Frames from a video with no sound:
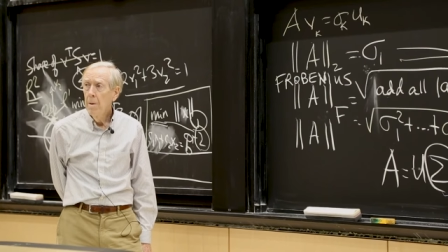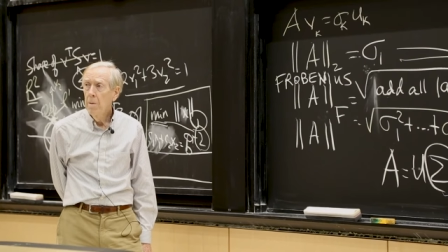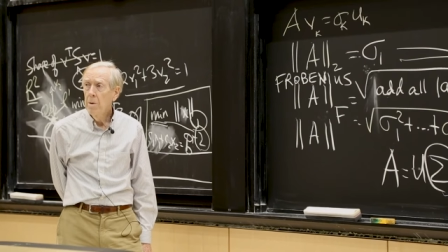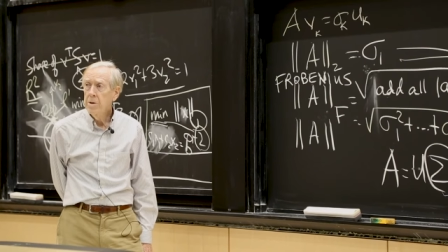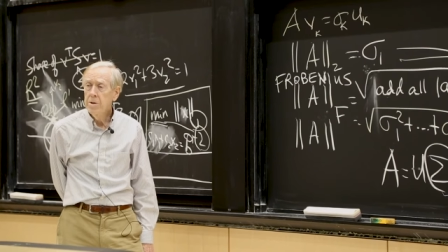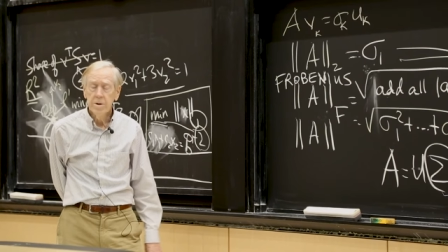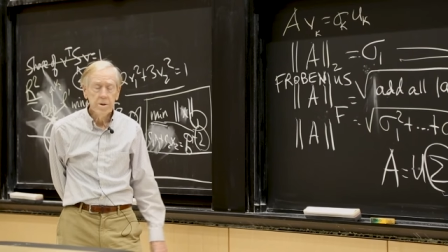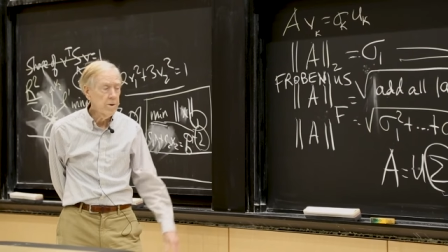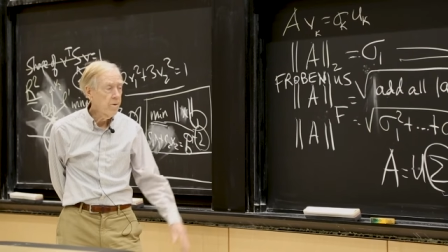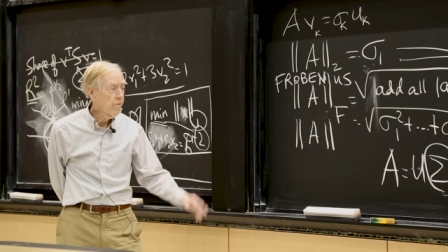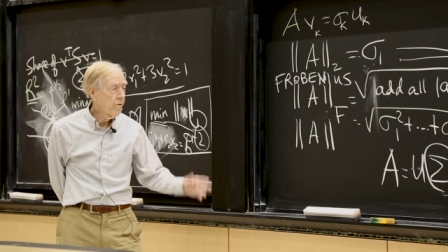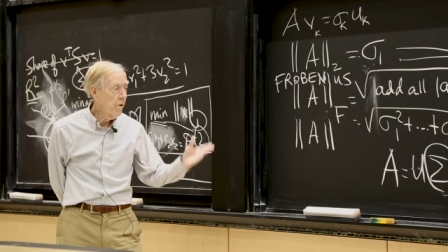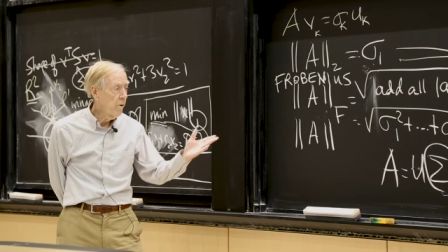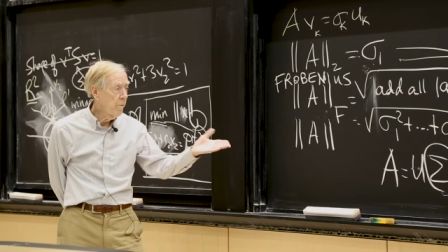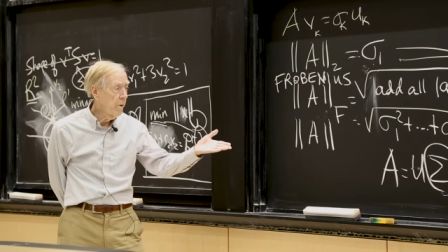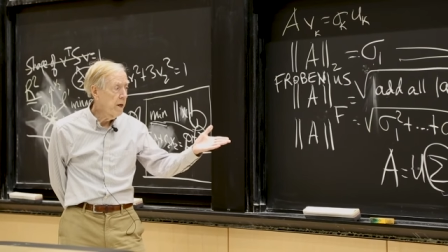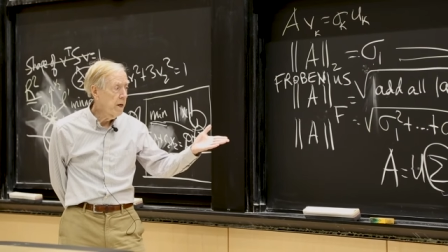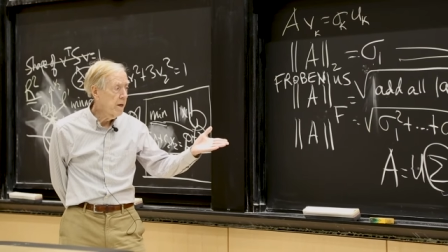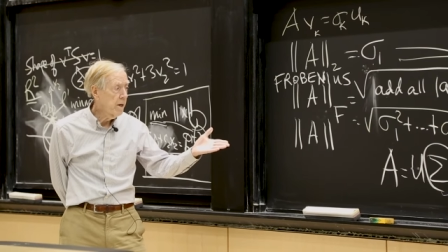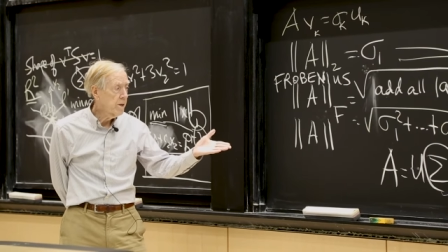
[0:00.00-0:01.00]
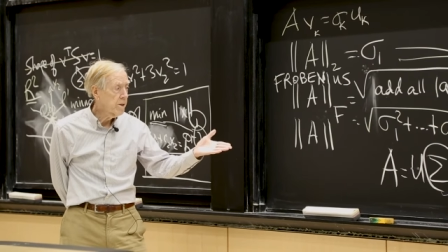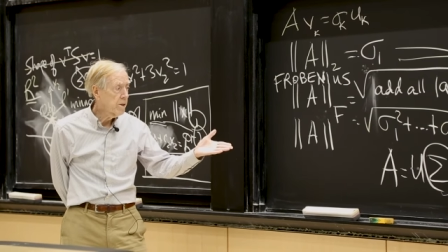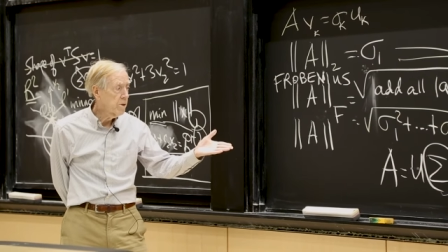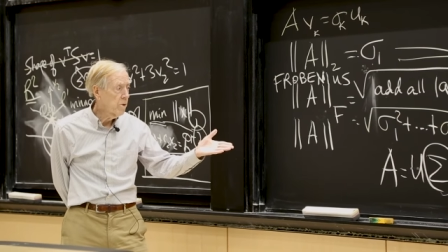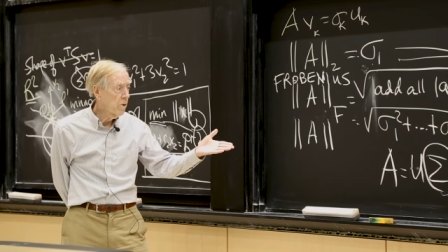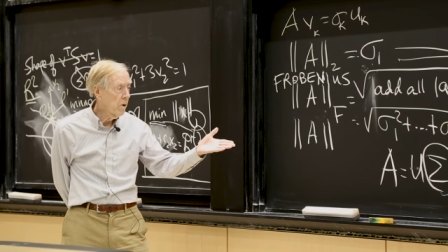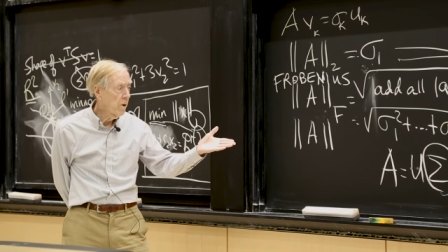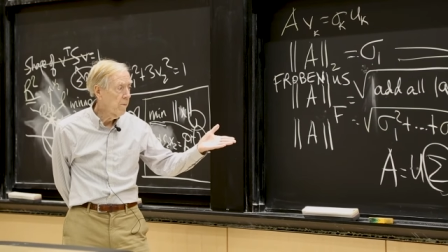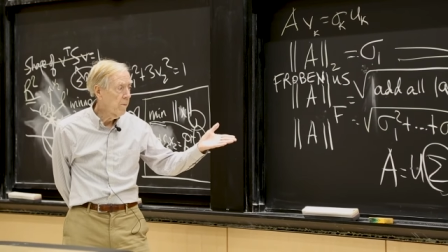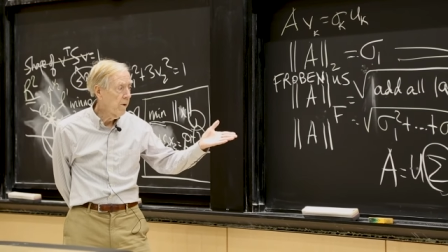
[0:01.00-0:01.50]
What's the Frobenius
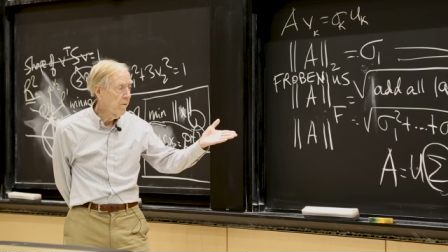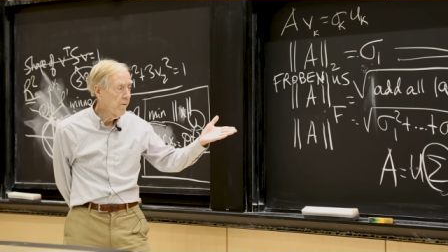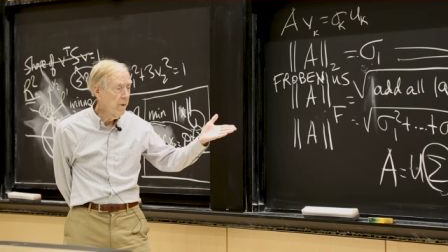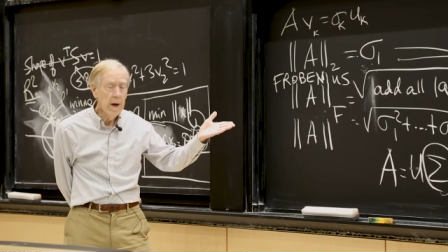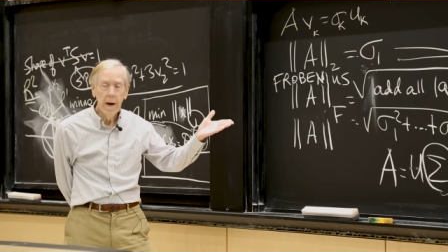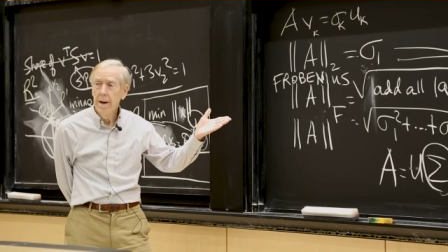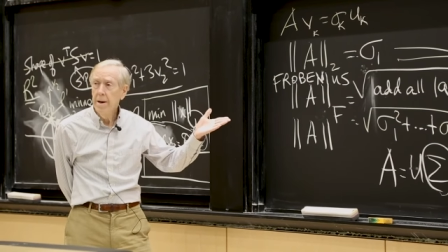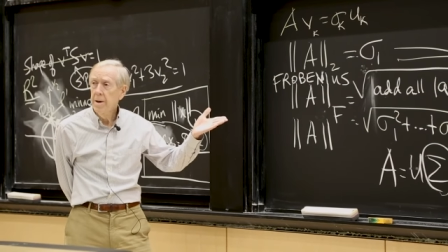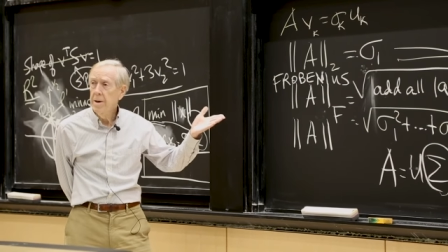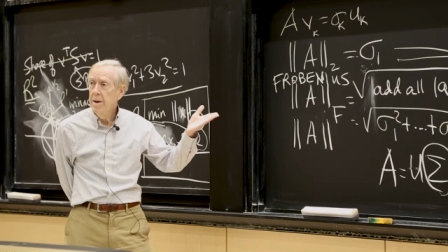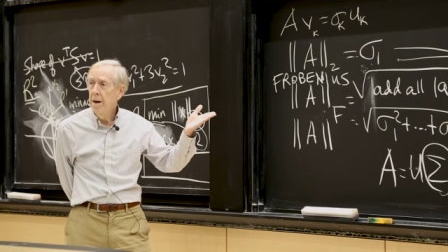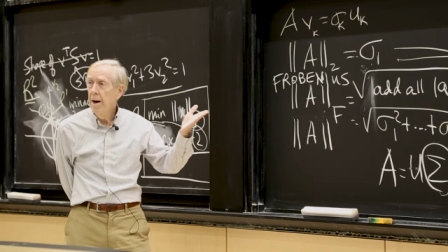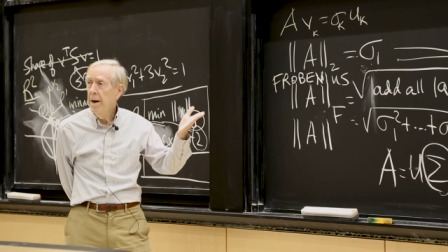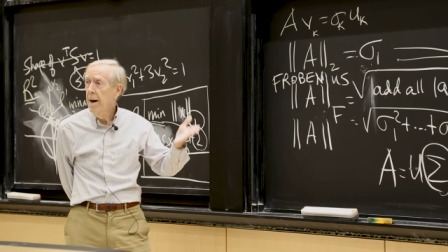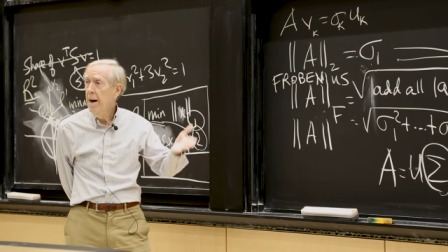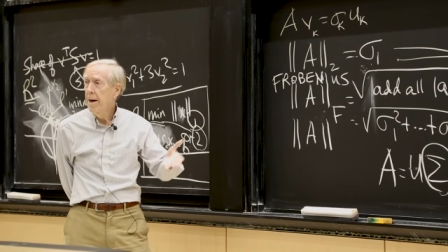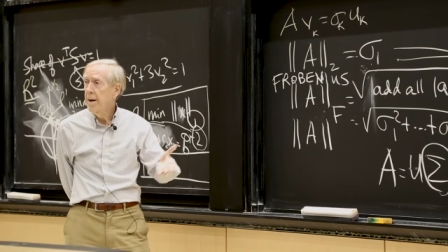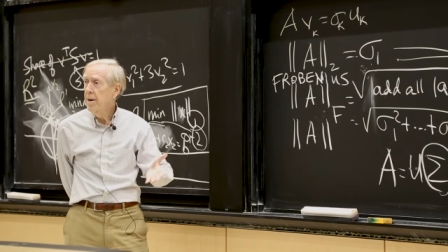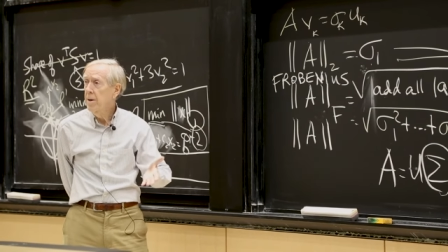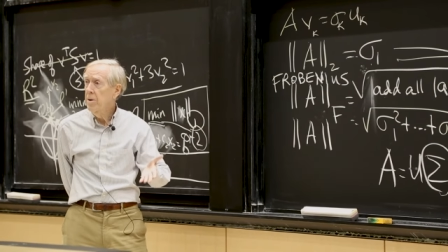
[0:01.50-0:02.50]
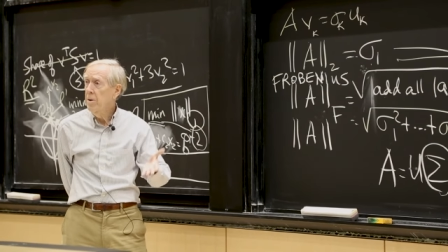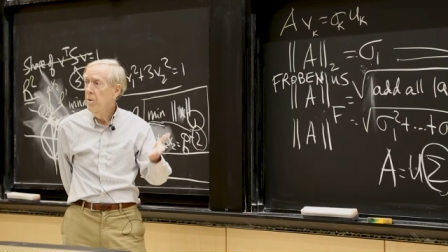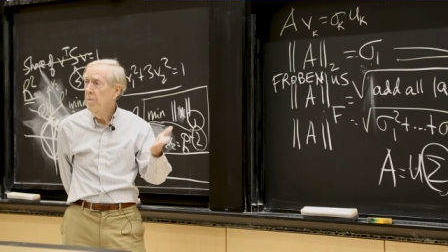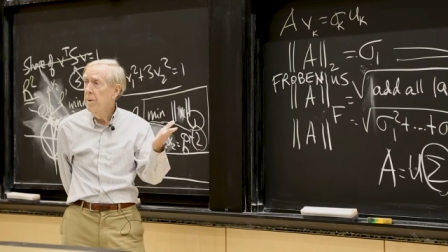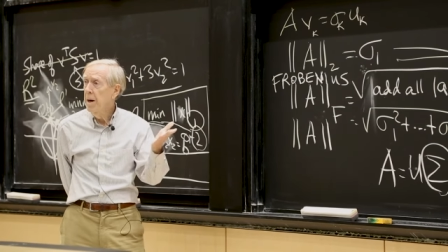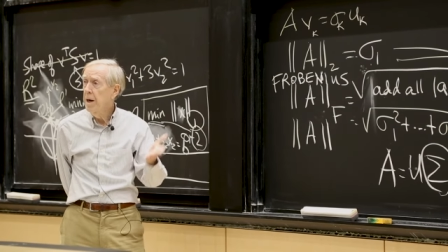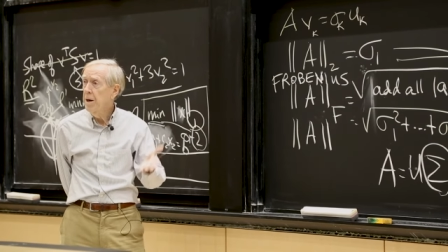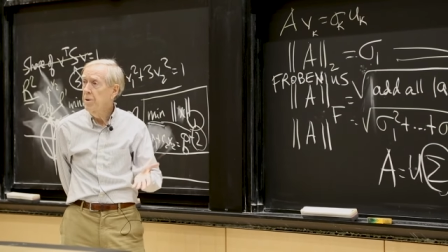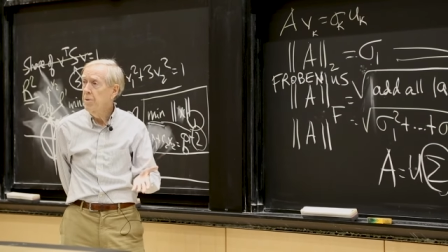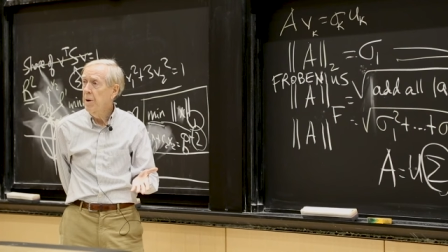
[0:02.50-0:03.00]
norm of that diagonal
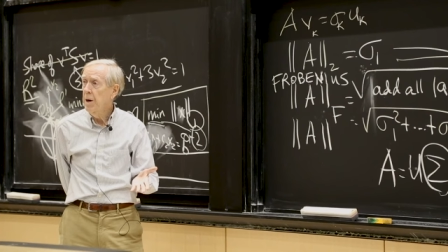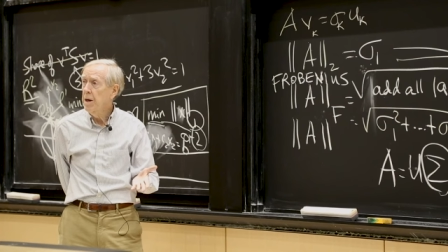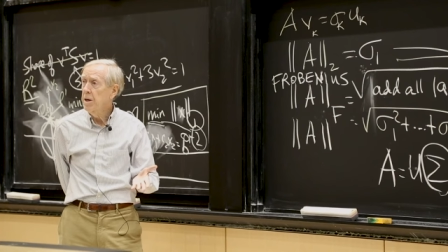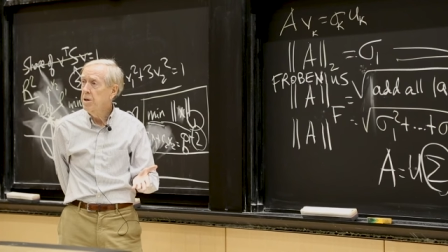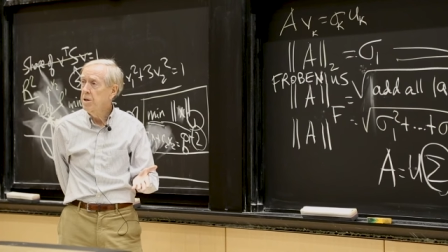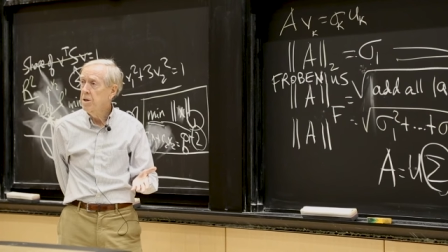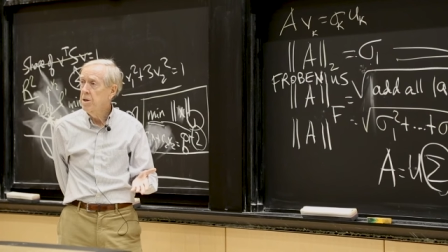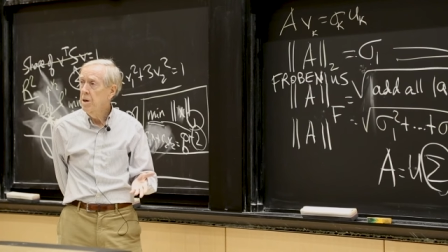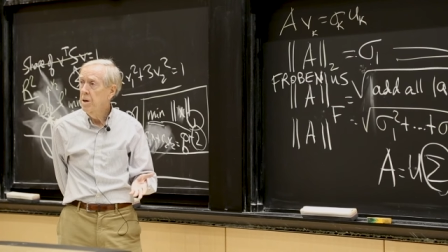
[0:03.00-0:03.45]
matrix?